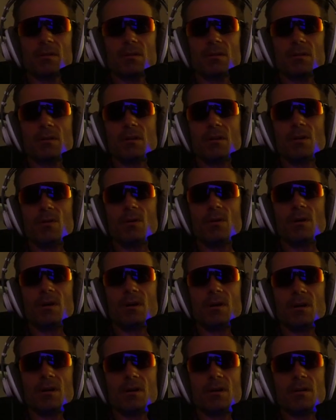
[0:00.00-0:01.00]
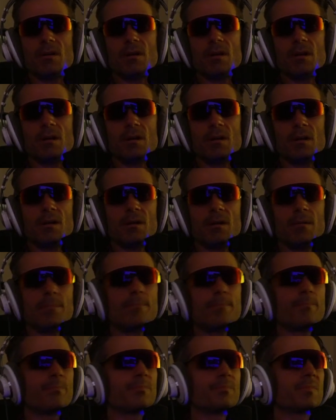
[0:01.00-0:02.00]
go on
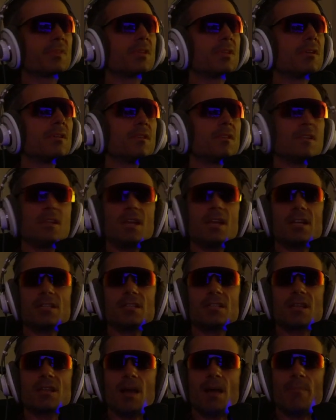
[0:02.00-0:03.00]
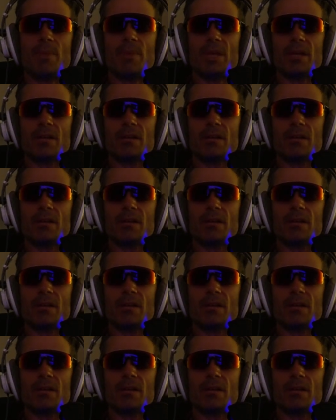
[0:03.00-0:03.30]
the next topic